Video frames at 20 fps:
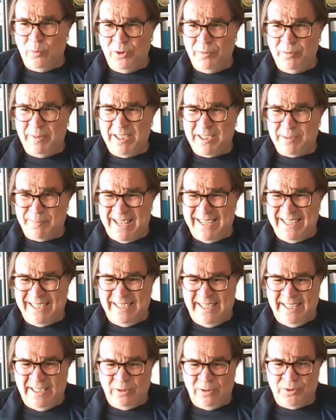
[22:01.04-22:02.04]
wood-based
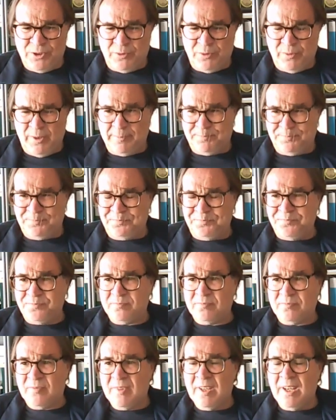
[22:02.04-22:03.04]
panel industry.
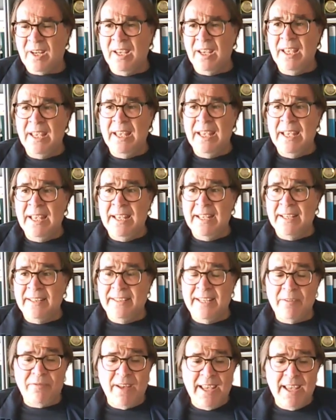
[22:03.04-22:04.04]

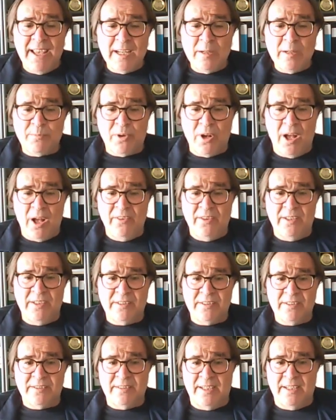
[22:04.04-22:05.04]
The final
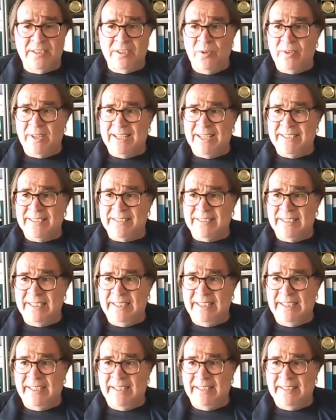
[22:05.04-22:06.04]
products, as you can
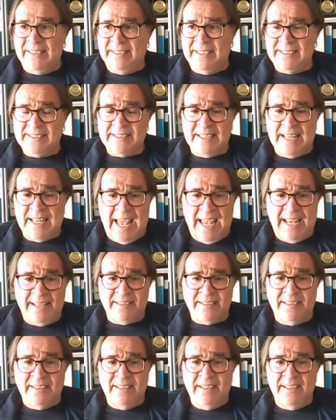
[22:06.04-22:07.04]
see in the
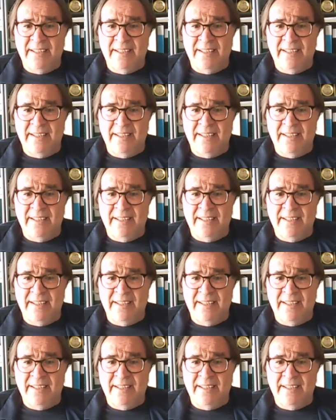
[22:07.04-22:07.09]
slide,